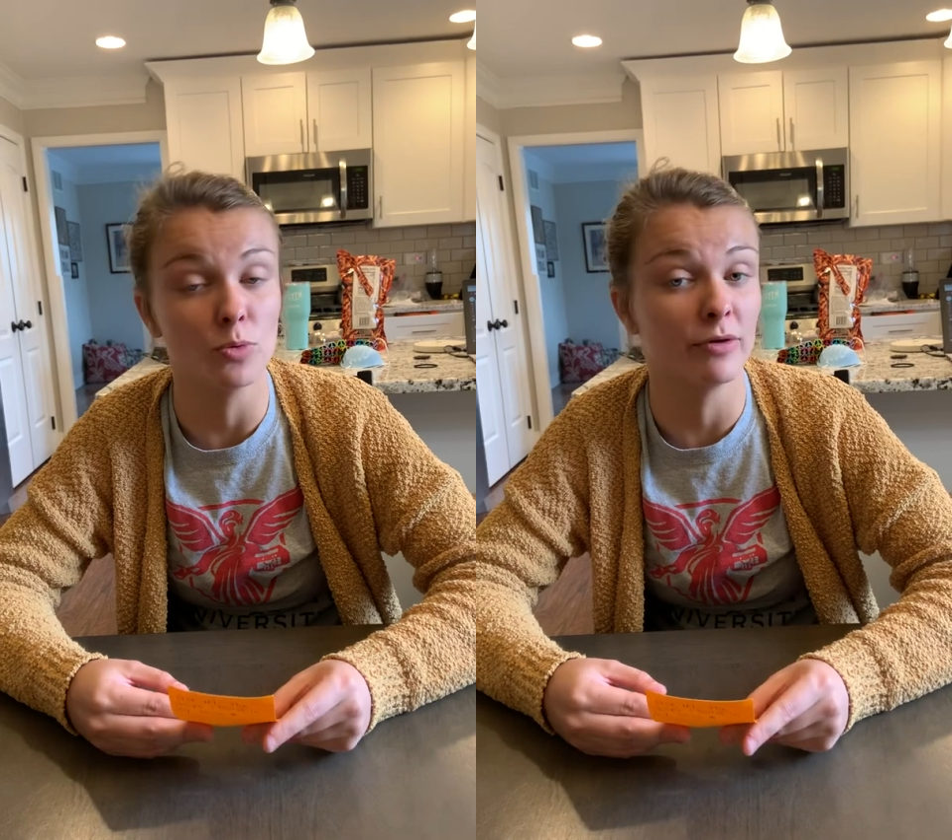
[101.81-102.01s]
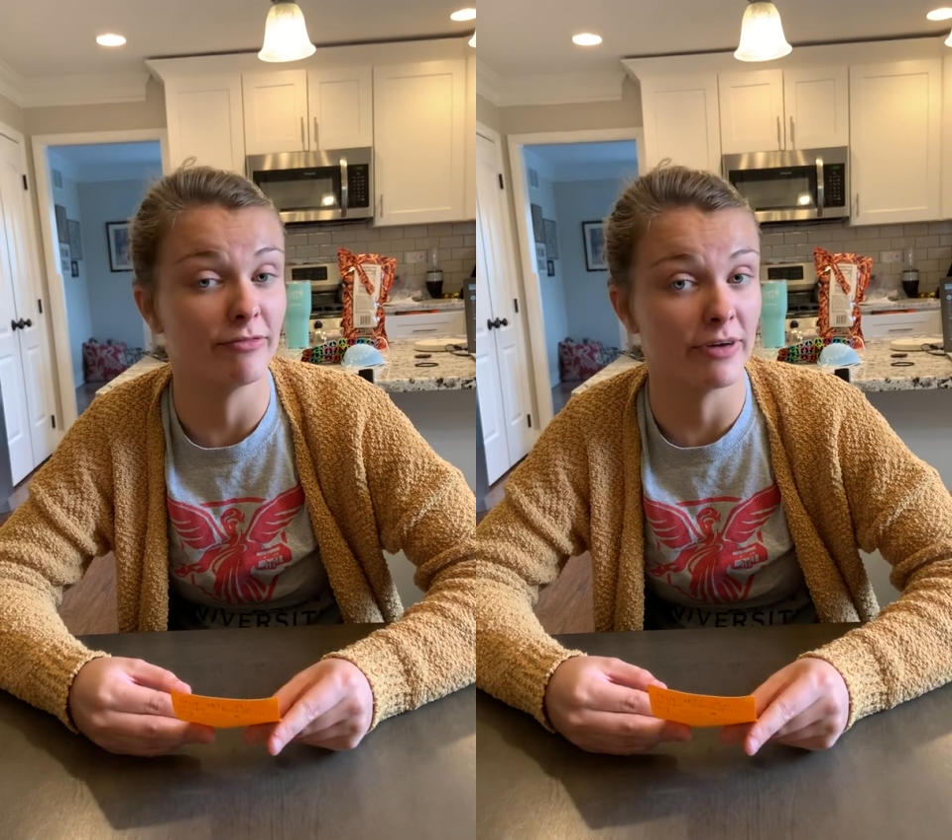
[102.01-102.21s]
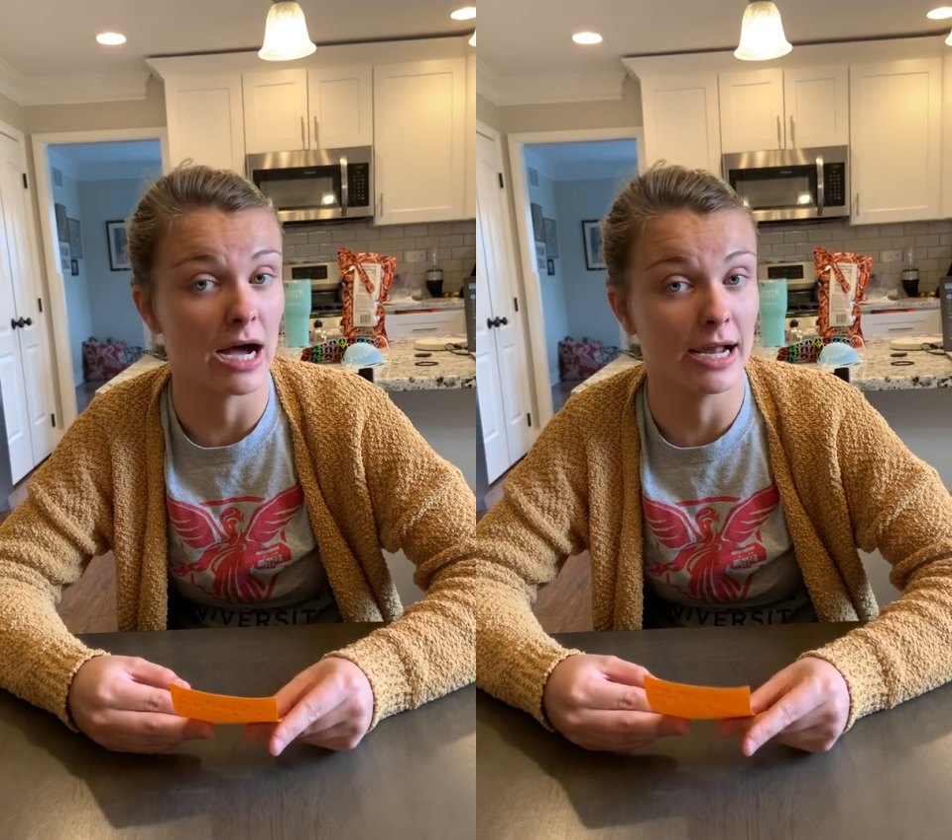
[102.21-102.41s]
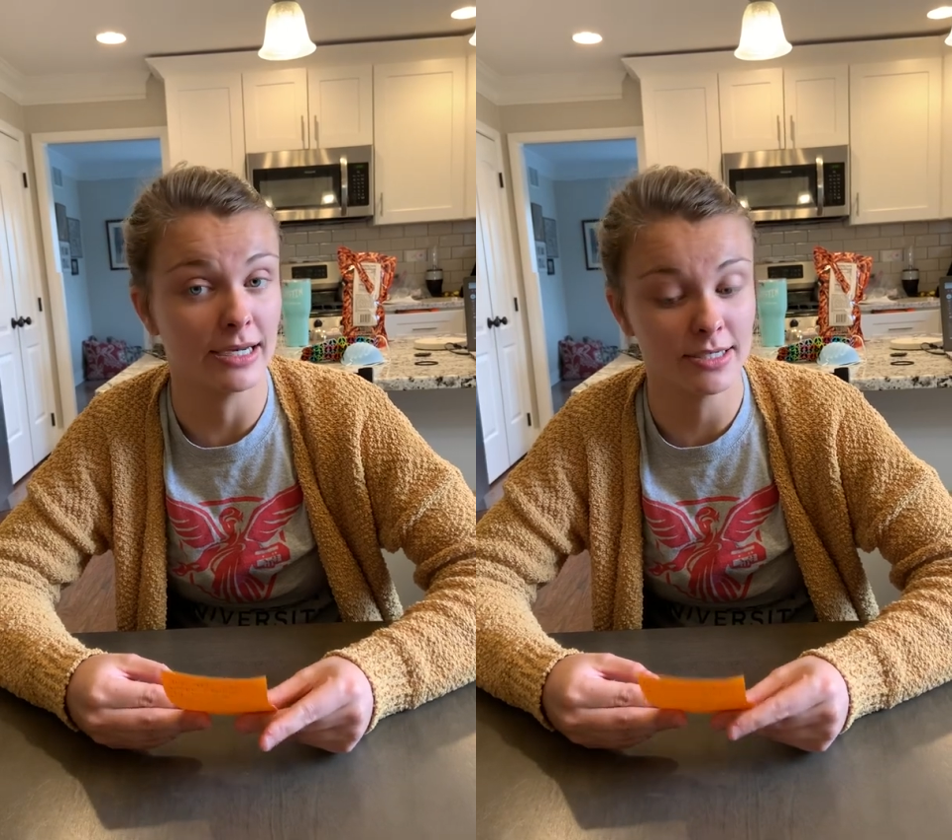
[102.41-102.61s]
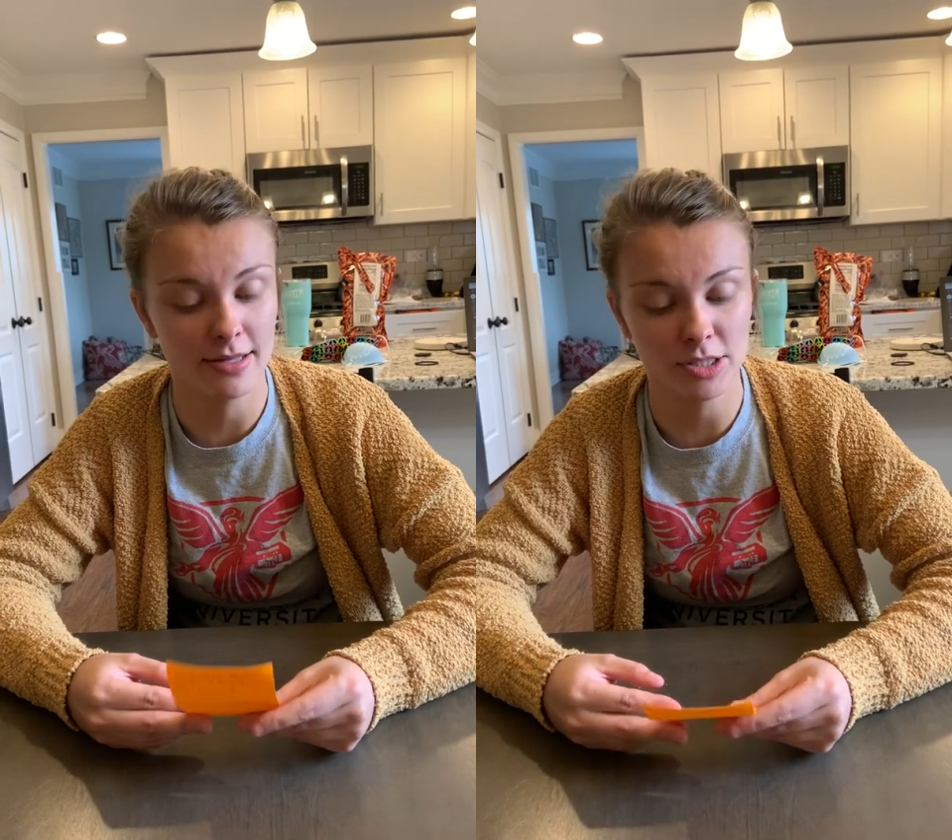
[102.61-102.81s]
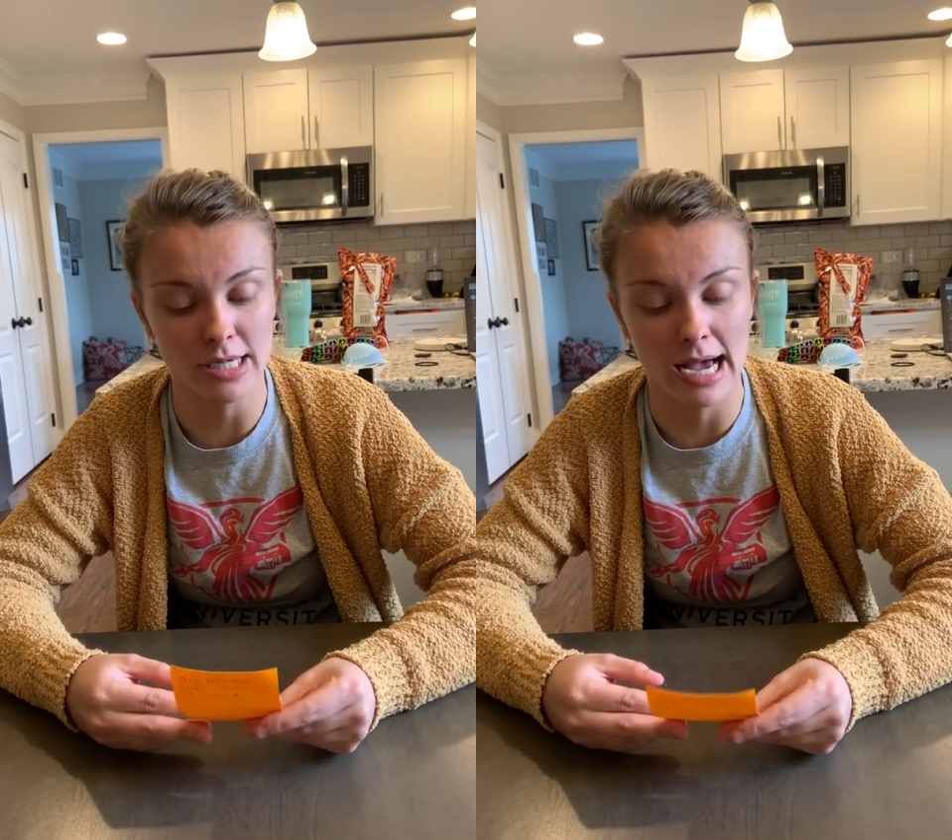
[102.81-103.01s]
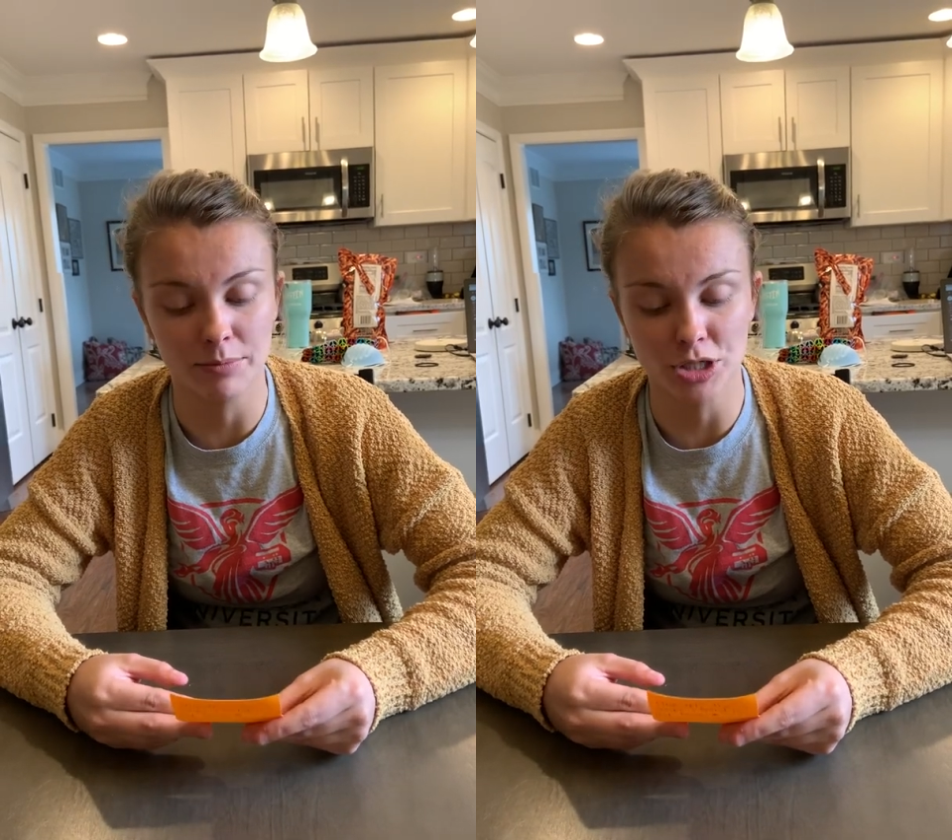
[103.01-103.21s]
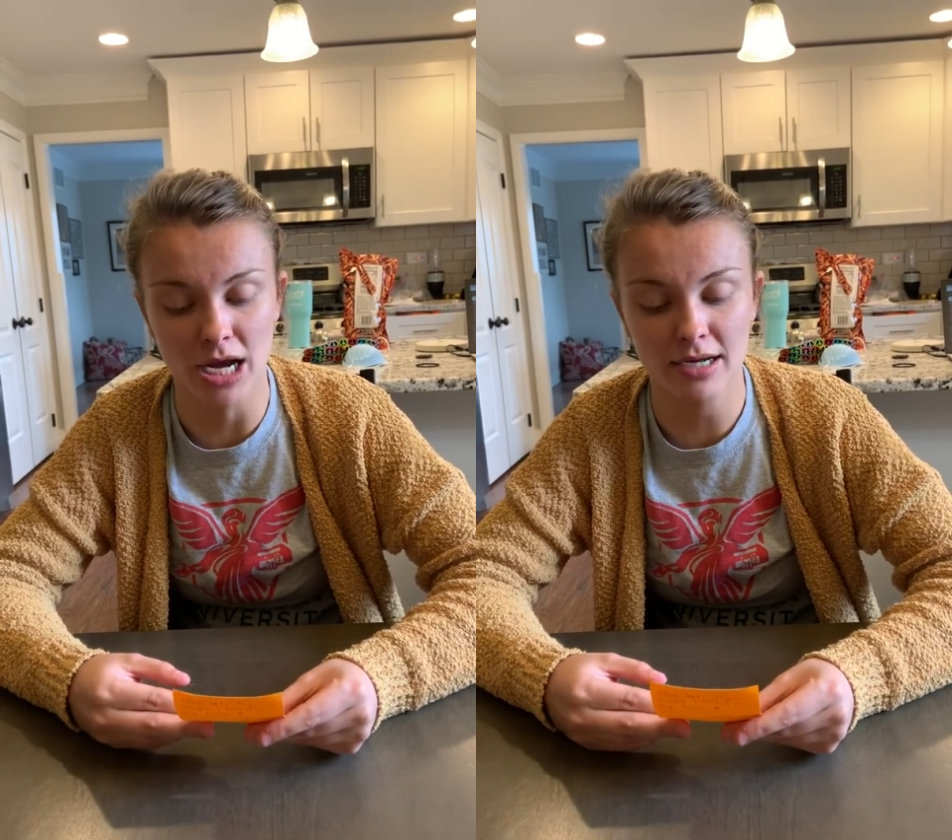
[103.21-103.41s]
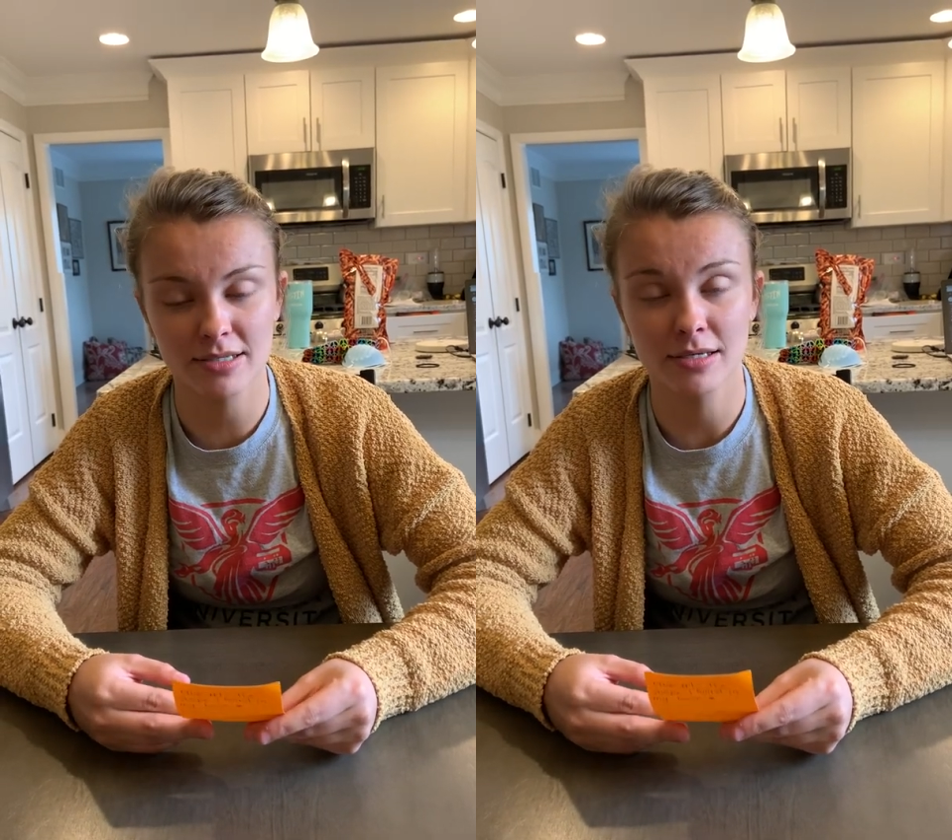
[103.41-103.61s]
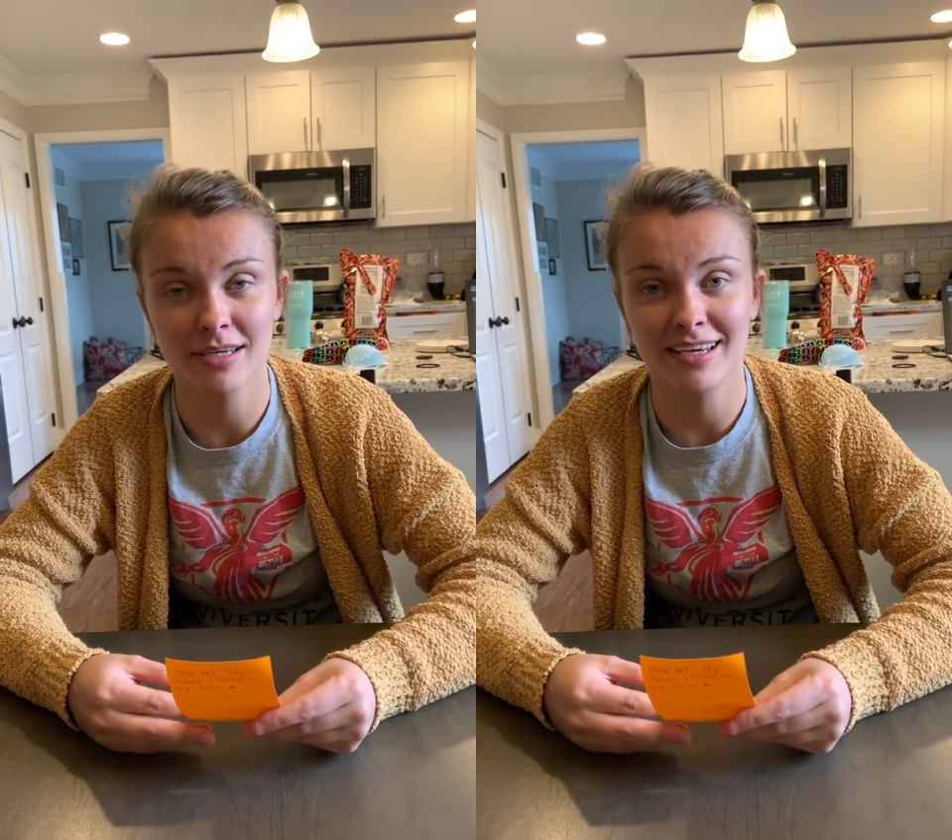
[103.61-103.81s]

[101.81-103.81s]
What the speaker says: would find this object